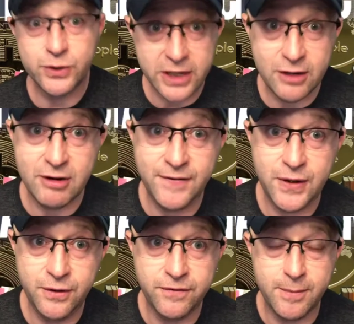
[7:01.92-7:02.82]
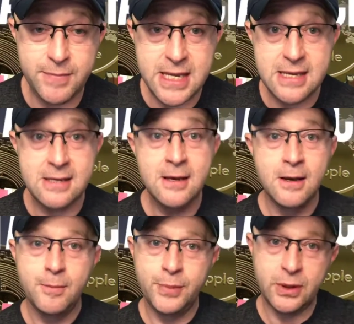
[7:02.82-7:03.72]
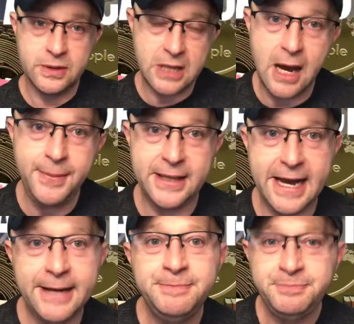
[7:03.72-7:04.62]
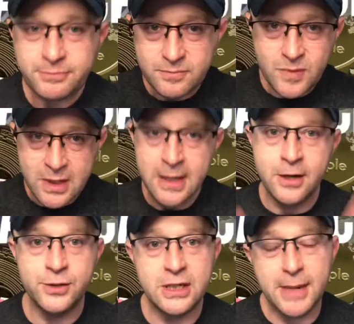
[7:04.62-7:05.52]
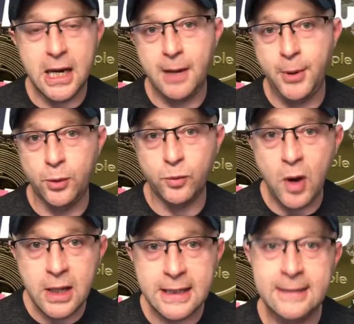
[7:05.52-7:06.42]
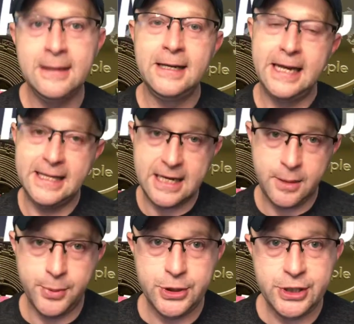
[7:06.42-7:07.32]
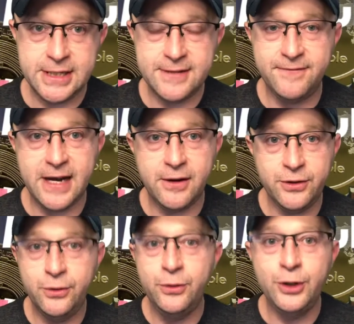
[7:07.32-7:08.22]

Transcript: are getting revenue from me. But on top of that, it goes into my Uphold wallet, and that appreciates in value.